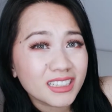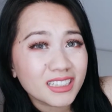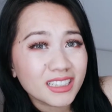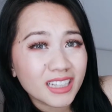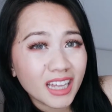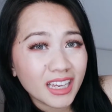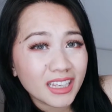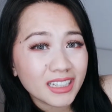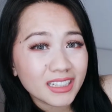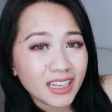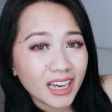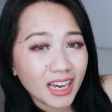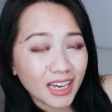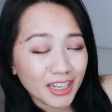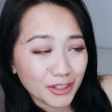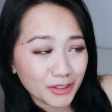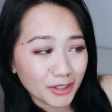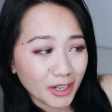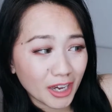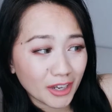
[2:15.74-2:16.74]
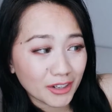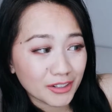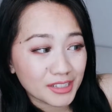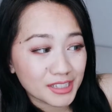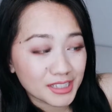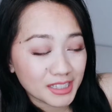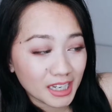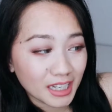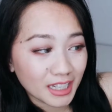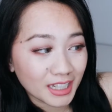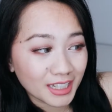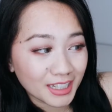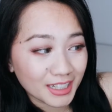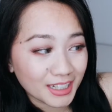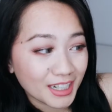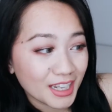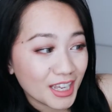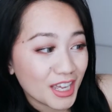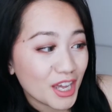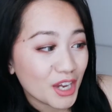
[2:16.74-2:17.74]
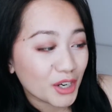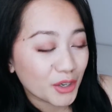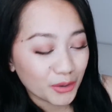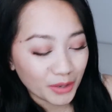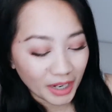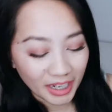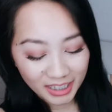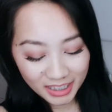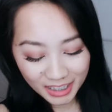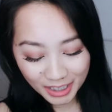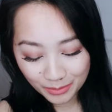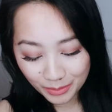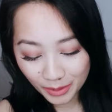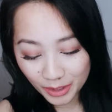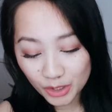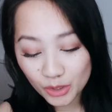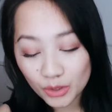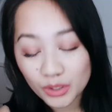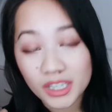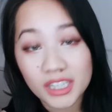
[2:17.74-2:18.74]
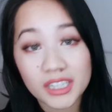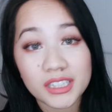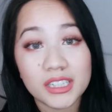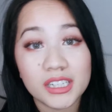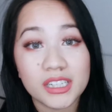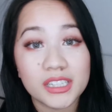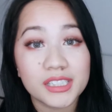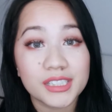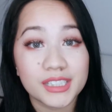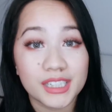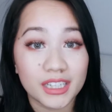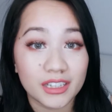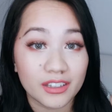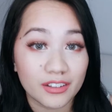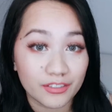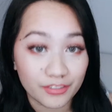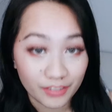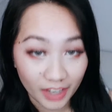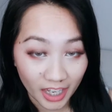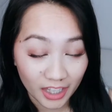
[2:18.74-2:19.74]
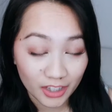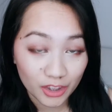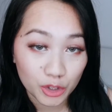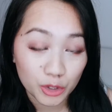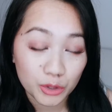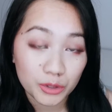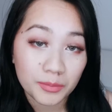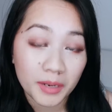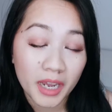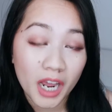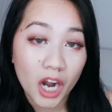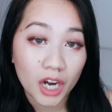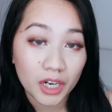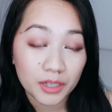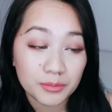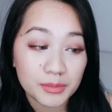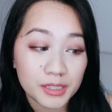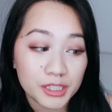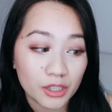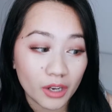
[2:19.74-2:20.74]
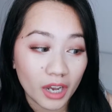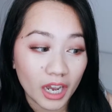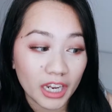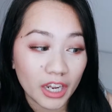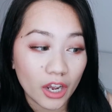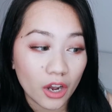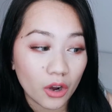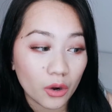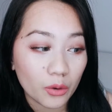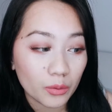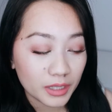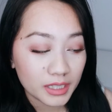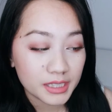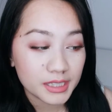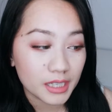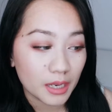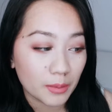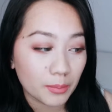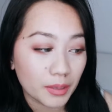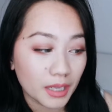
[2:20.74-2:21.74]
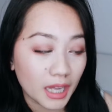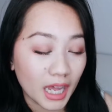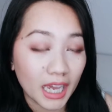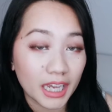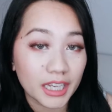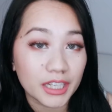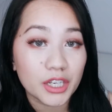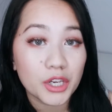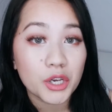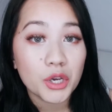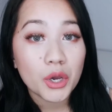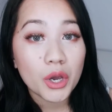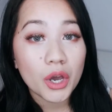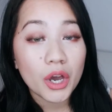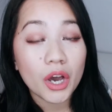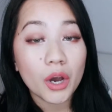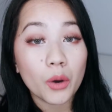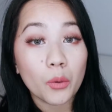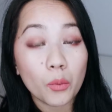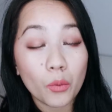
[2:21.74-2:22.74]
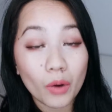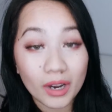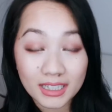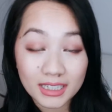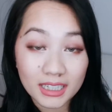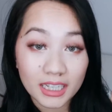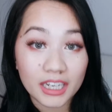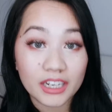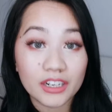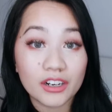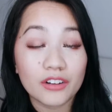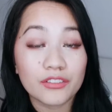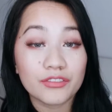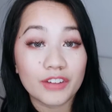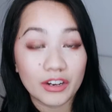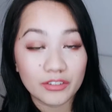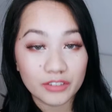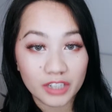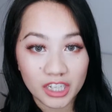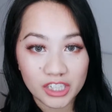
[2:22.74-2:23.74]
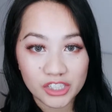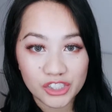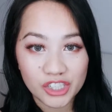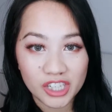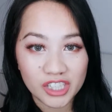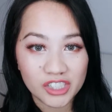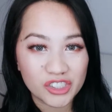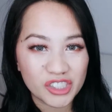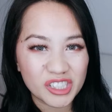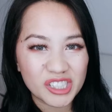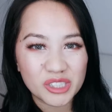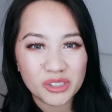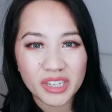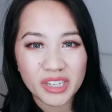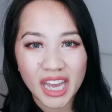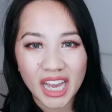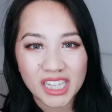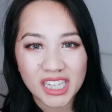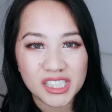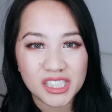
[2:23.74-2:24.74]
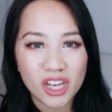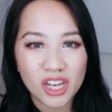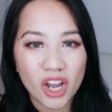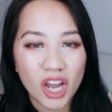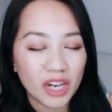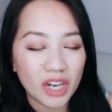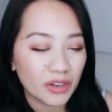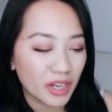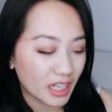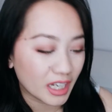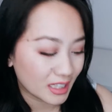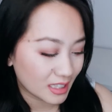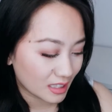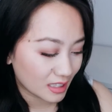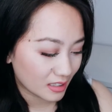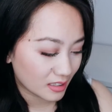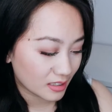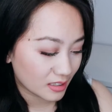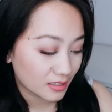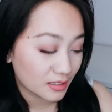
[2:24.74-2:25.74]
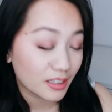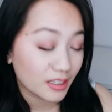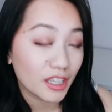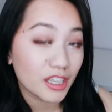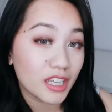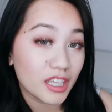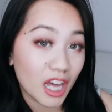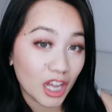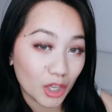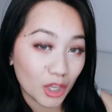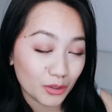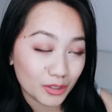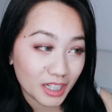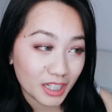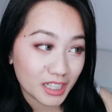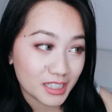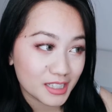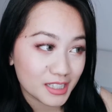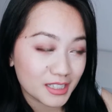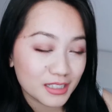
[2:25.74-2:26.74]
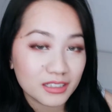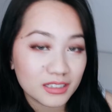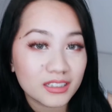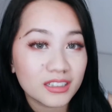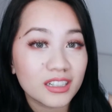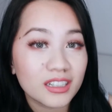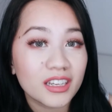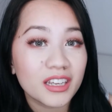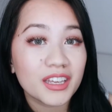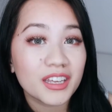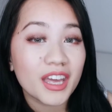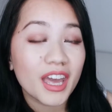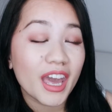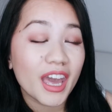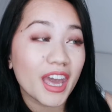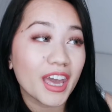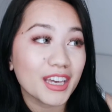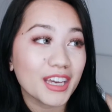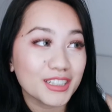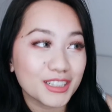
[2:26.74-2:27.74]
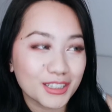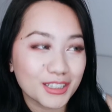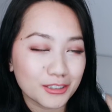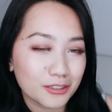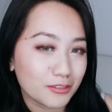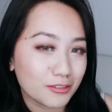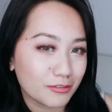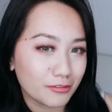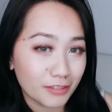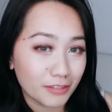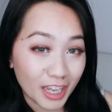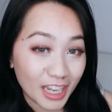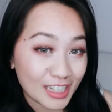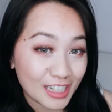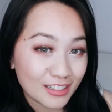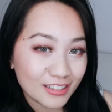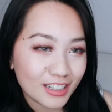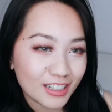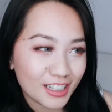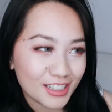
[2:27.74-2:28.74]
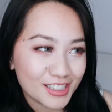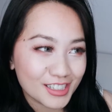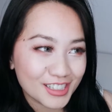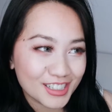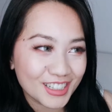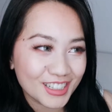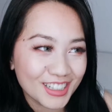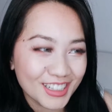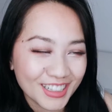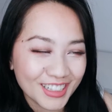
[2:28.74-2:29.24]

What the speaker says: I don't know how to say it correctly, but you can see the vein through my arms, so I always apply 1 layer of foundation just to cancel out any yellowness and veinness